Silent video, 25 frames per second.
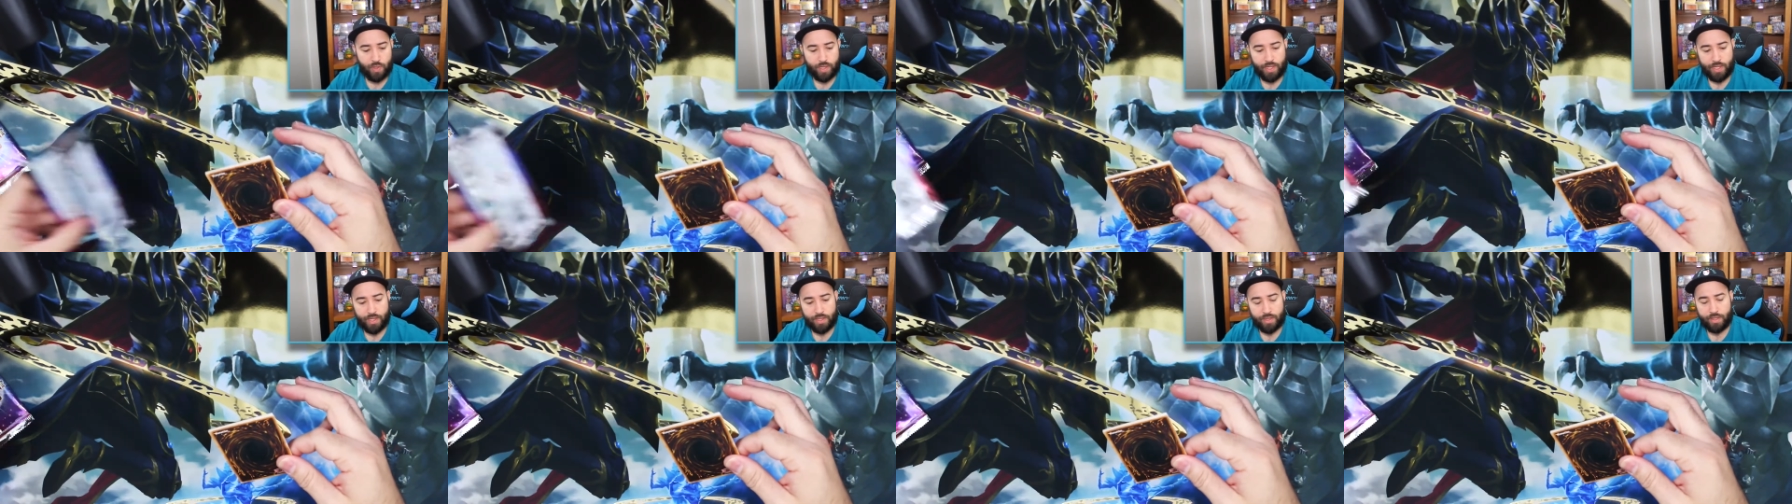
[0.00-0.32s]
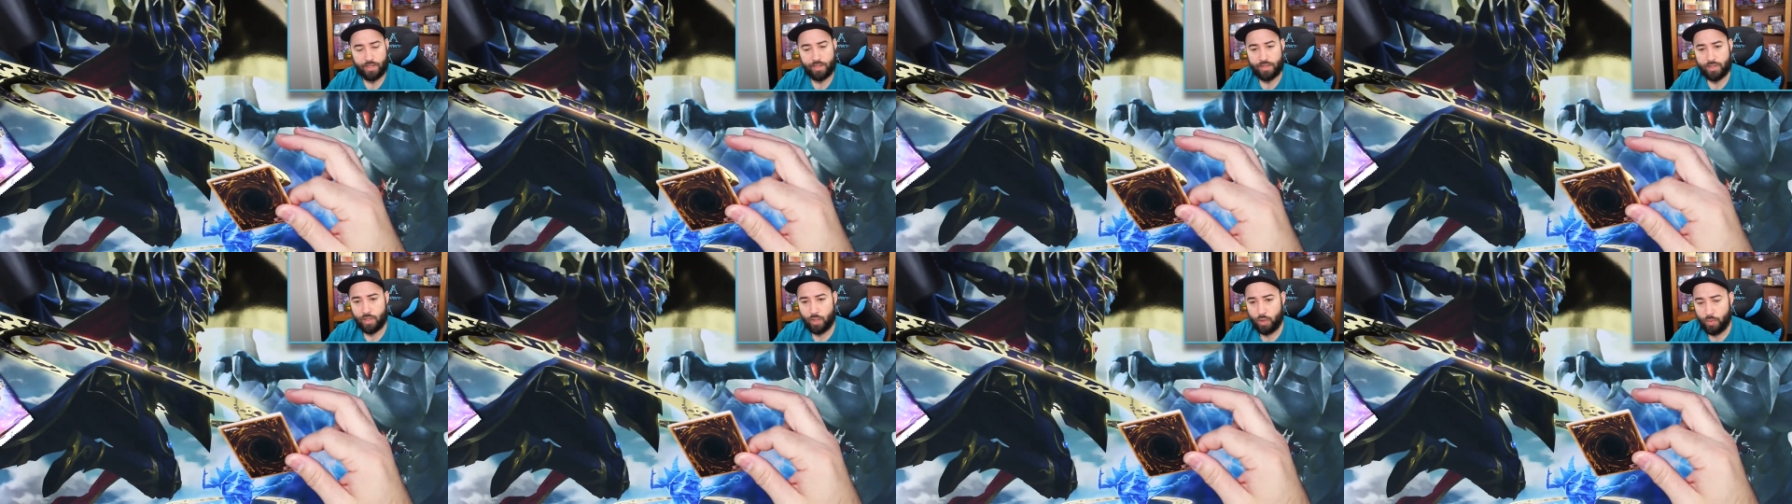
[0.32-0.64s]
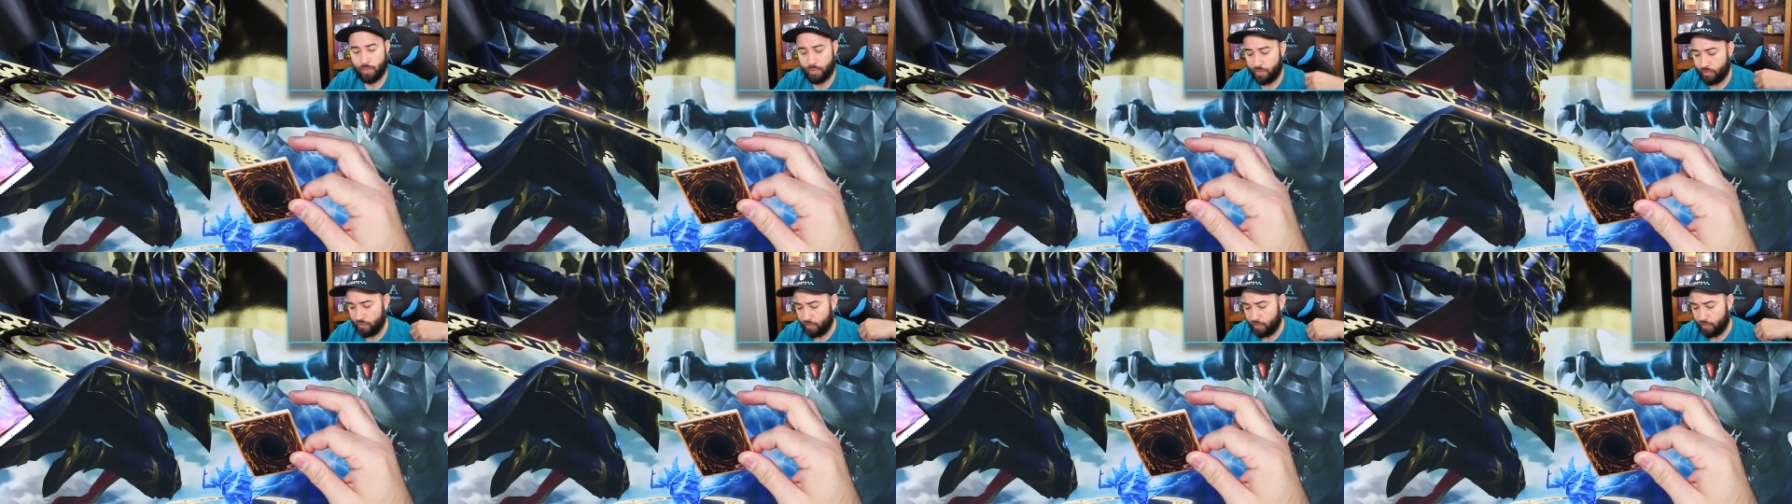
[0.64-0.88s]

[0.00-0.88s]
see get this open